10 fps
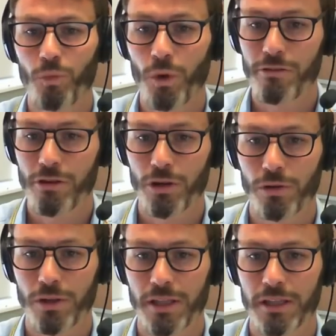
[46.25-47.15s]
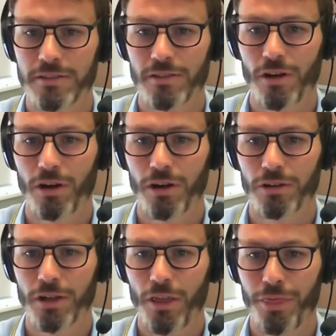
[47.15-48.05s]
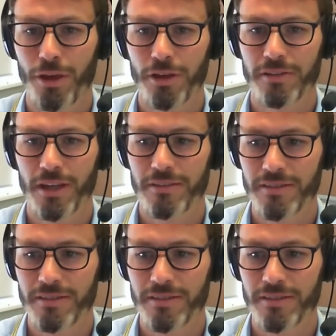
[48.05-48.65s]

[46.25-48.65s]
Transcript: We're recording this on Thursday,